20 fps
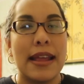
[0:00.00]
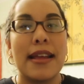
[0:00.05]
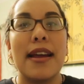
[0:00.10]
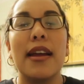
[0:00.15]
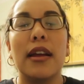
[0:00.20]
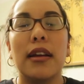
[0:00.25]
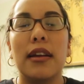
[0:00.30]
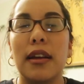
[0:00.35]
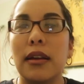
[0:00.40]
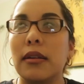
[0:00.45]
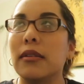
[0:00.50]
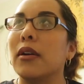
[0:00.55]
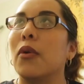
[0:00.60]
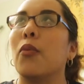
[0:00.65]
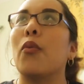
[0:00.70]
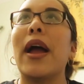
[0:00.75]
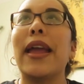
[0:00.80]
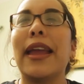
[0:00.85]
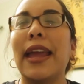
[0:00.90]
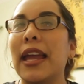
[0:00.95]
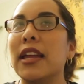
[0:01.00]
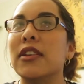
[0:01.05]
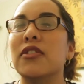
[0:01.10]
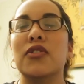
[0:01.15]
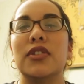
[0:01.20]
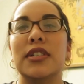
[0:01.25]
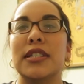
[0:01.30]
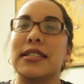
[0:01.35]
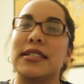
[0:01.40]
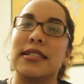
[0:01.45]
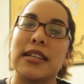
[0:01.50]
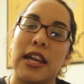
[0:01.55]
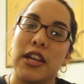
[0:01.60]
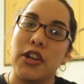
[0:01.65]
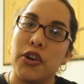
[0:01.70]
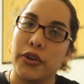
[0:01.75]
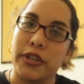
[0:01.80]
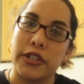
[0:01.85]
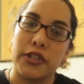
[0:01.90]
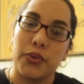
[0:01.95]
Uh, why can't you just say
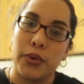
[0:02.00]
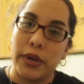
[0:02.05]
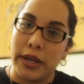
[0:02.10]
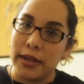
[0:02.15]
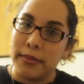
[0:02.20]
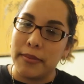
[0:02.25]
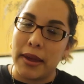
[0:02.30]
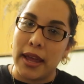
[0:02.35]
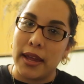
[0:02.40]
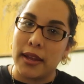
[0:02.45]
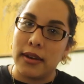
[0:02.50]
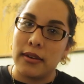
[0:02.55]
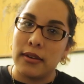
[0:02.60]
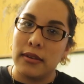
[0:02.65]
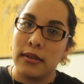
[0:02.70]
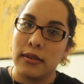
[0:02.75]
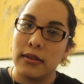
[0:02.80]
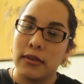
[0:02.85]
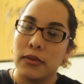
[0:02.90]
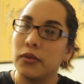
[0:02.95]
you're a twin, man?